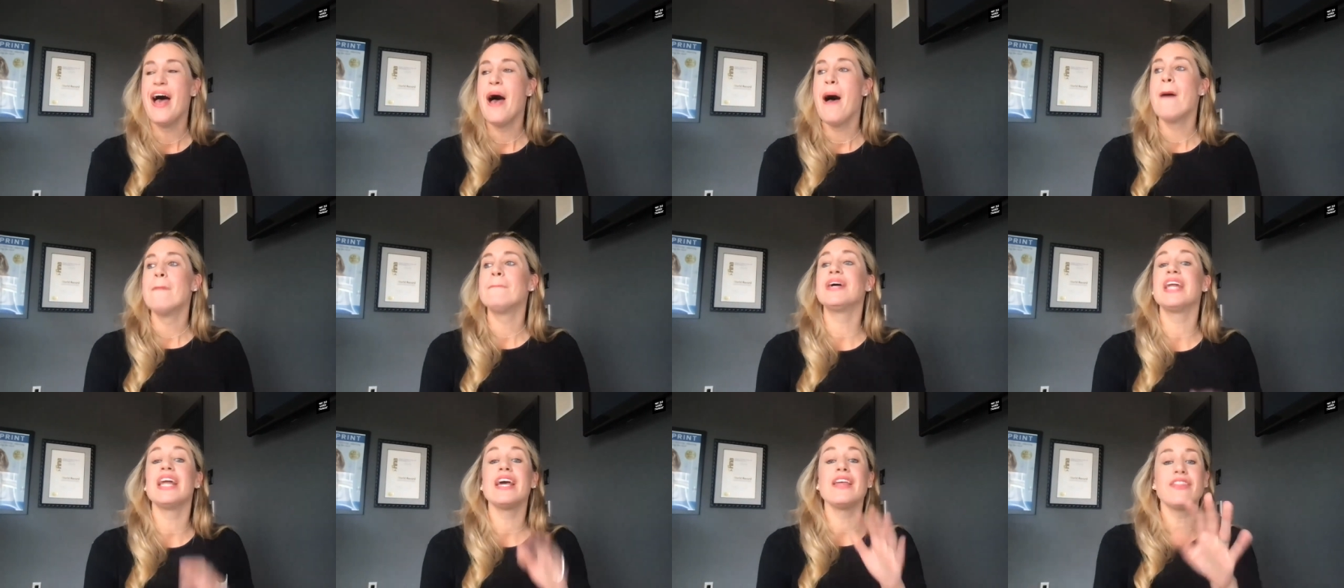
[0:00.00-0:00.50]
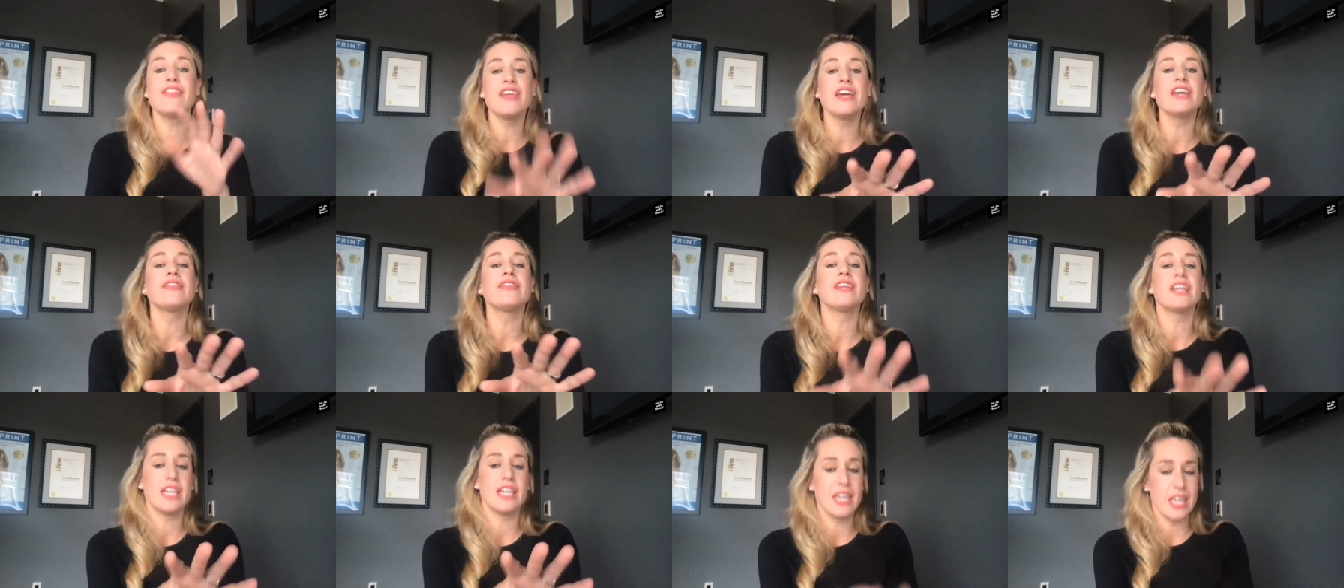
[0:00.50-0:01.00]
But I
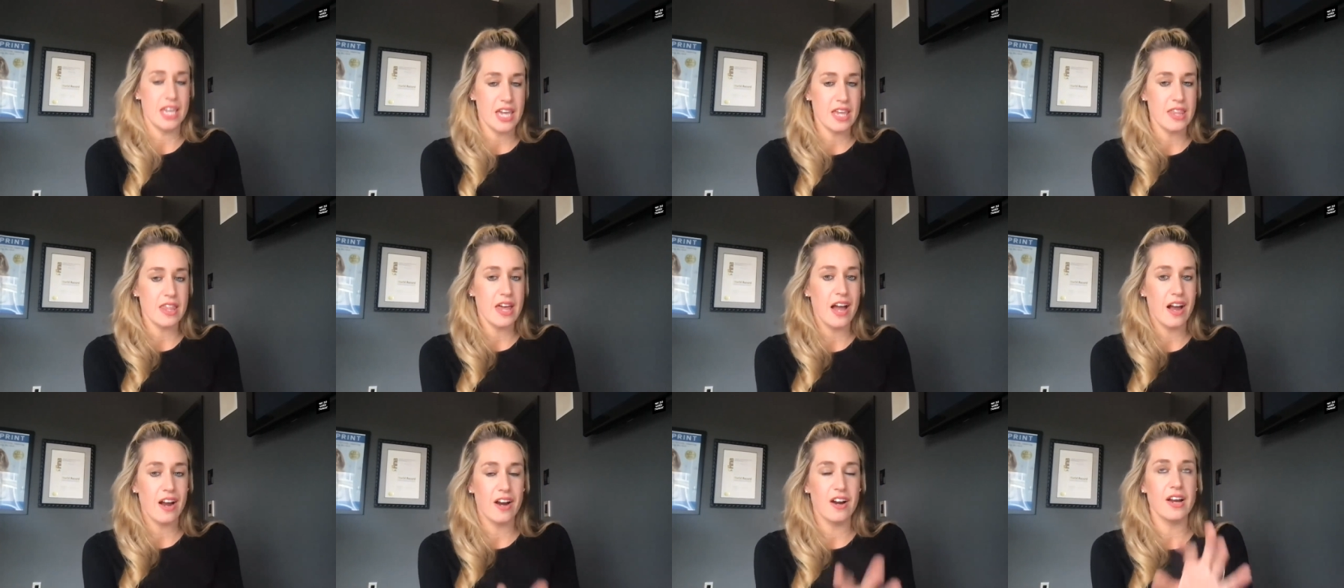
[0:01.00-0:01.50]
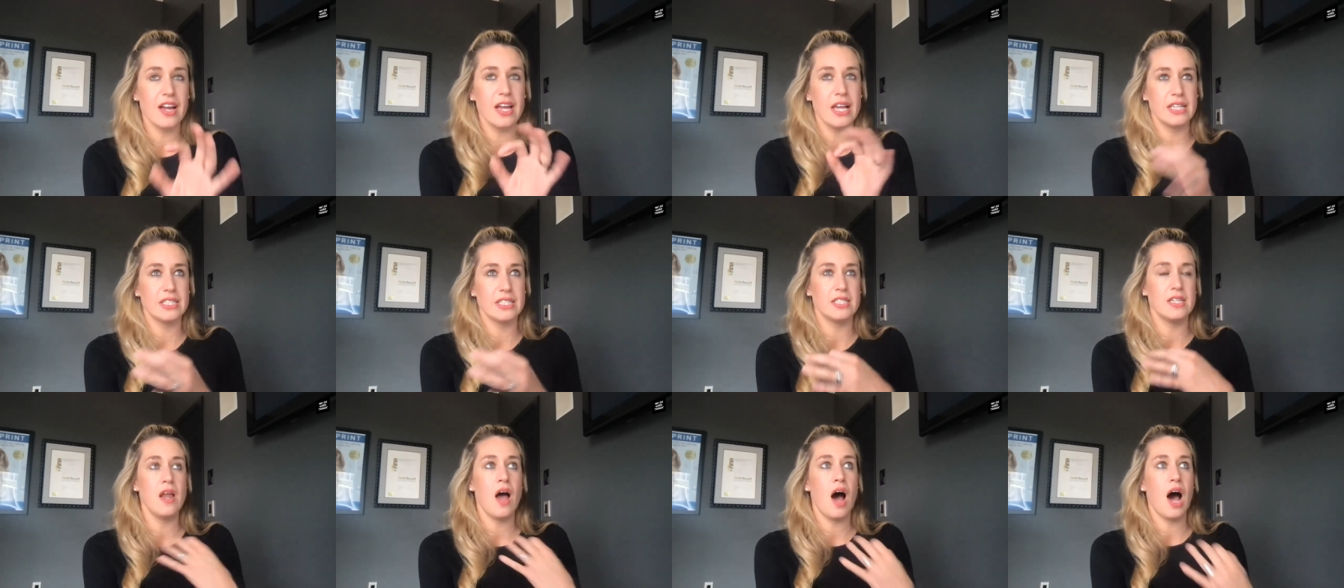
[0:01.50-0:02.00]
think the key there
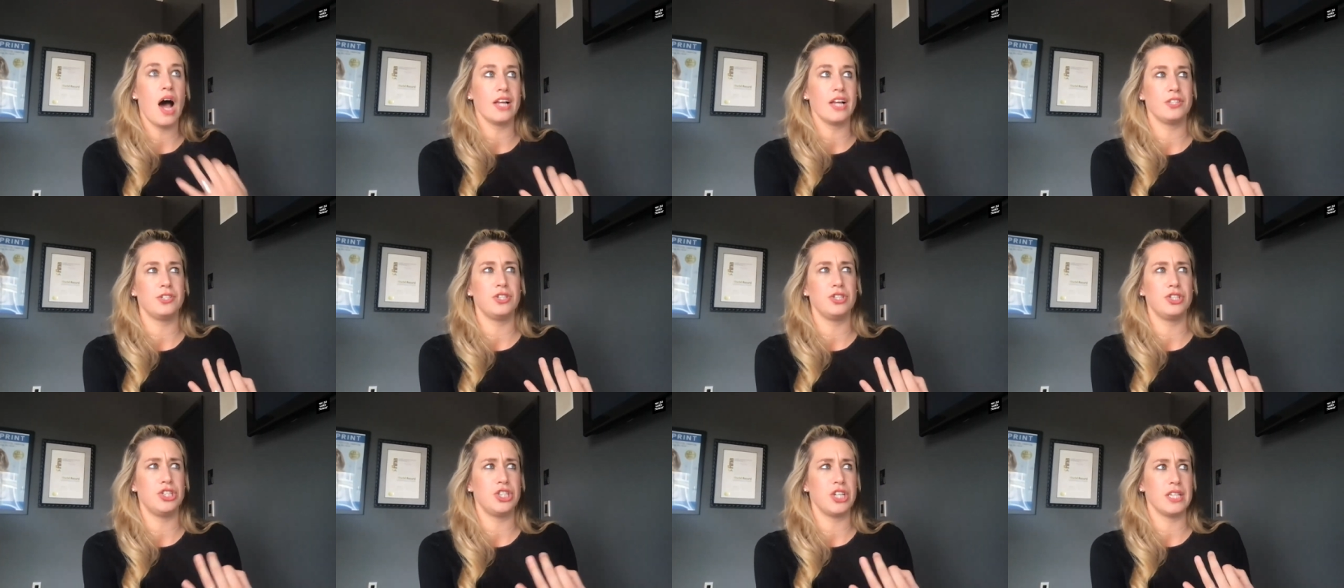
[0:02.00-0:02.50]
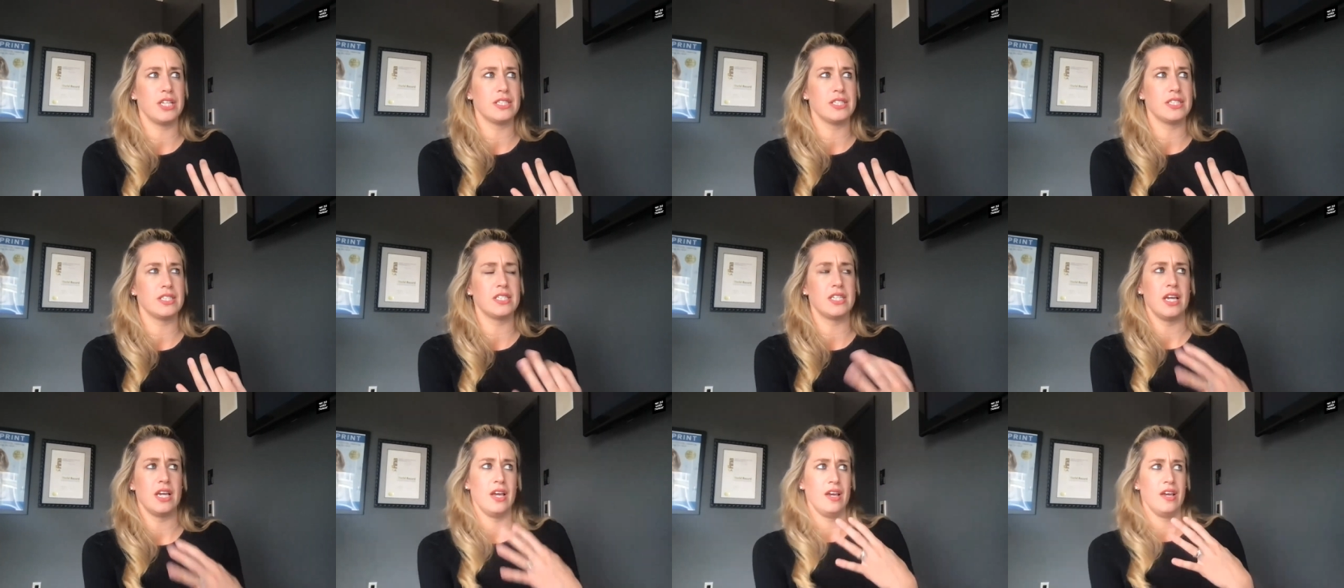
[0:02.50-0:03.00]
is not to
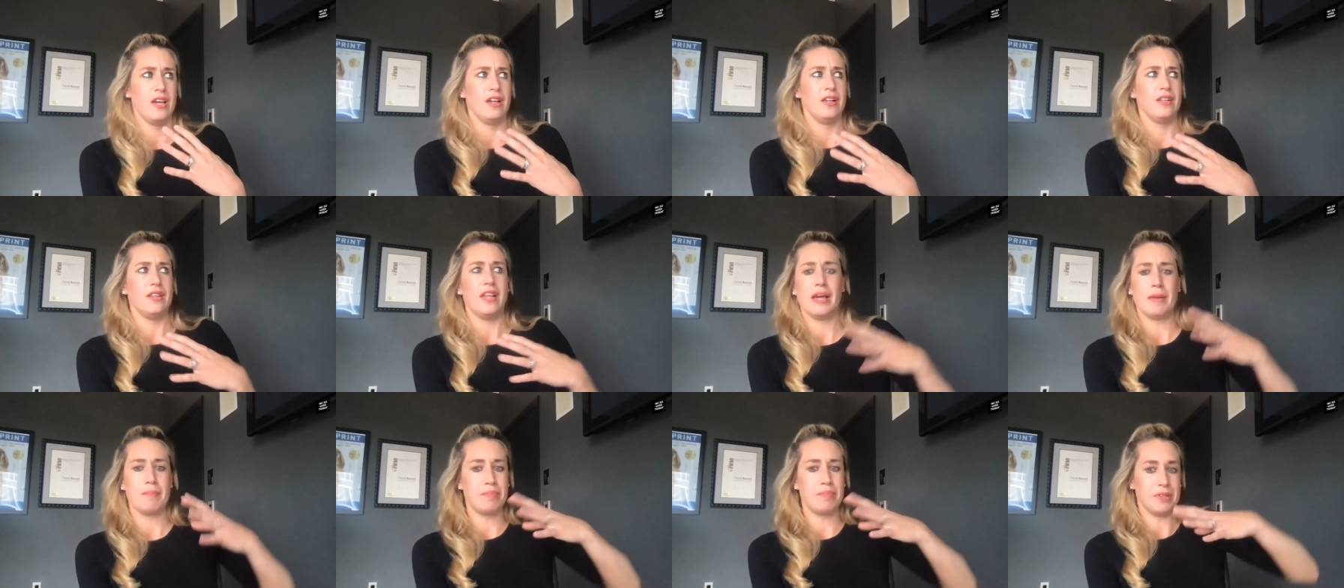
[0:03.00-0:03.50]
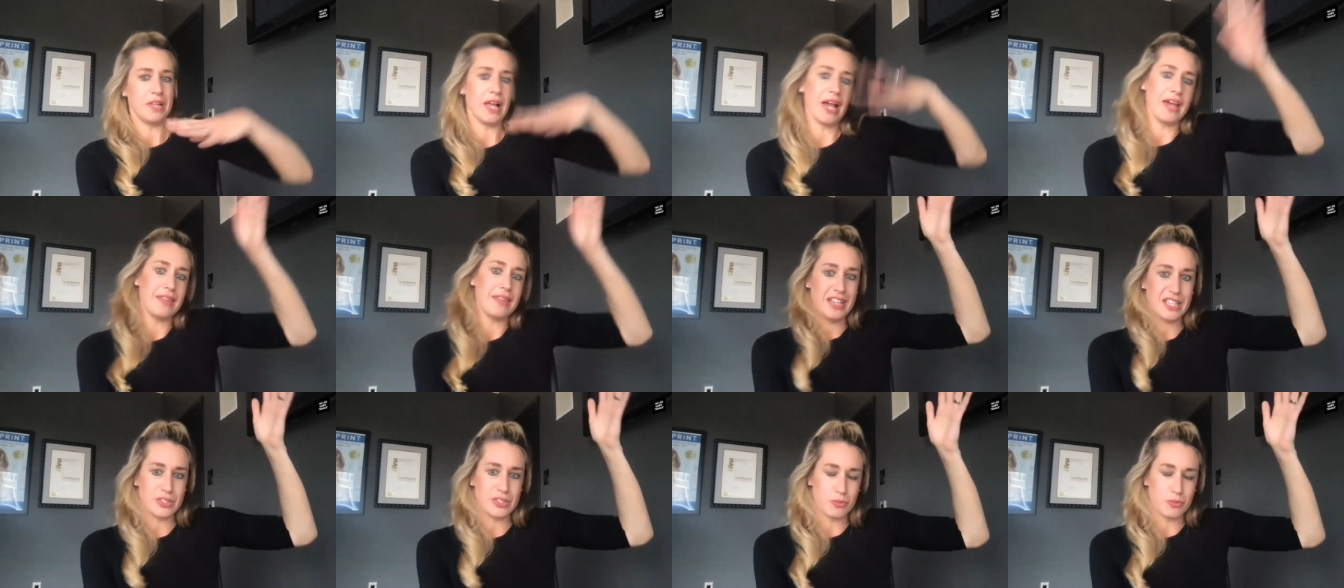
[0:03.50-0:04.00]
just like
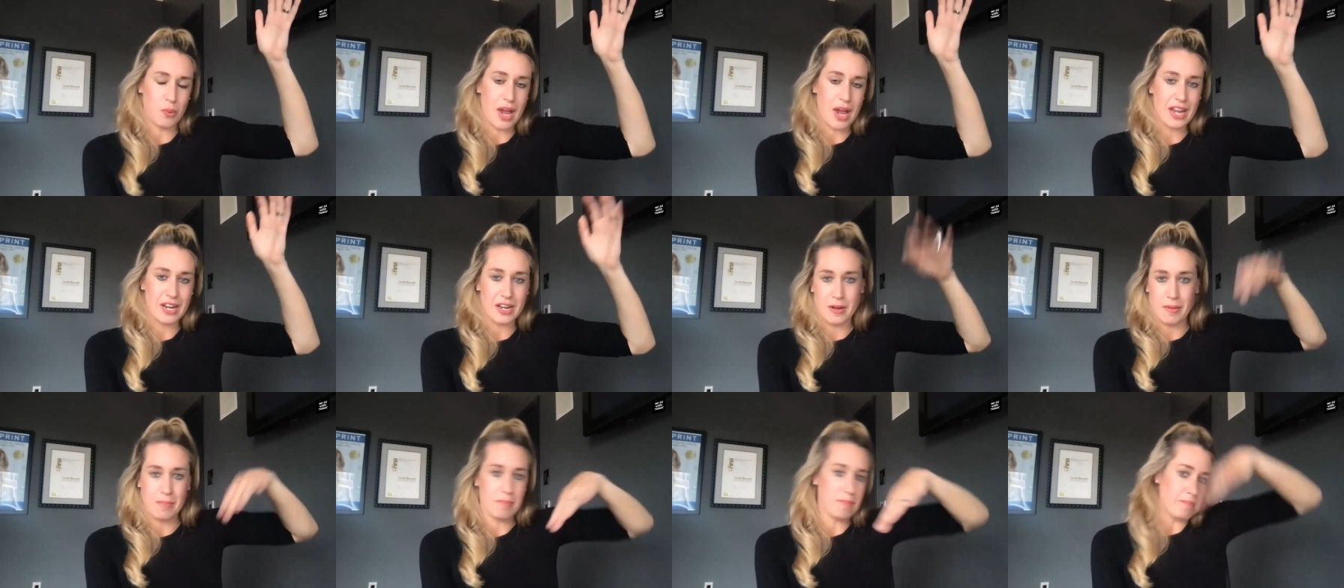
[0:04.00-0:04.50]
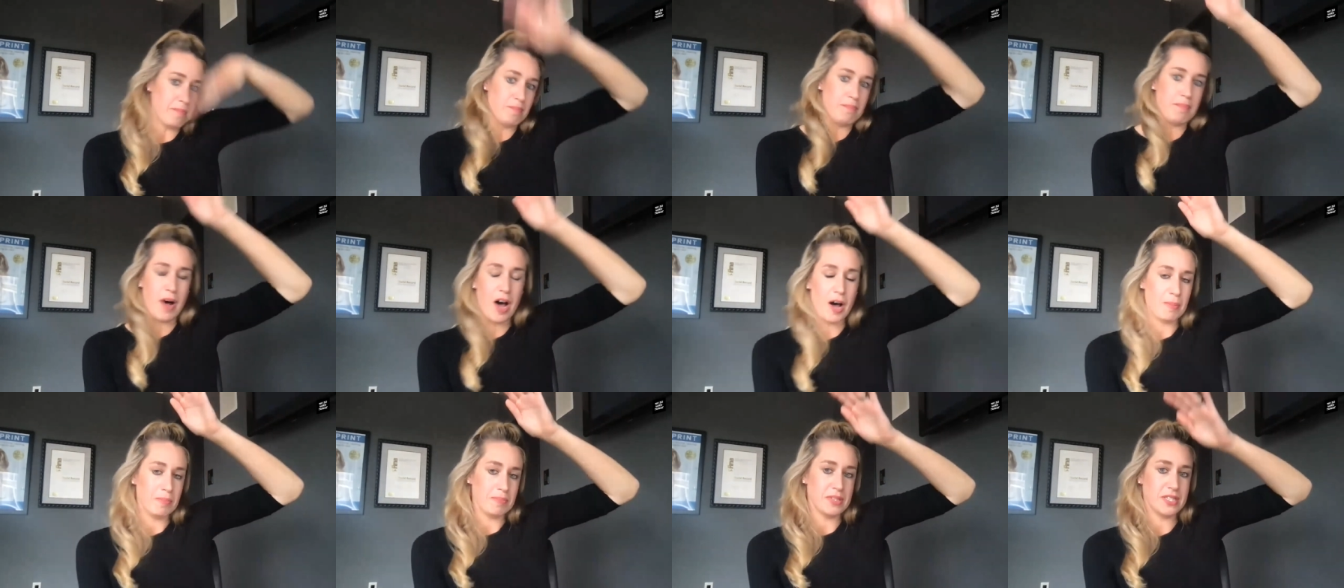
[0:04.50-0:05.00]
plan these random
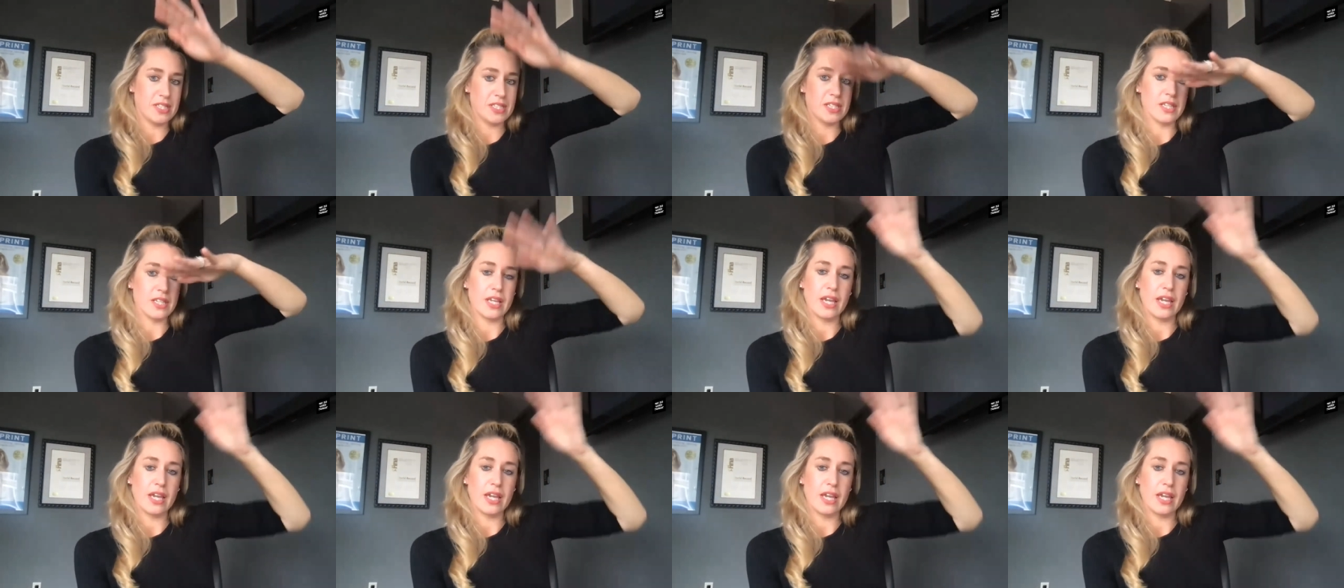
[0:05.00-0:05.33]
bumps.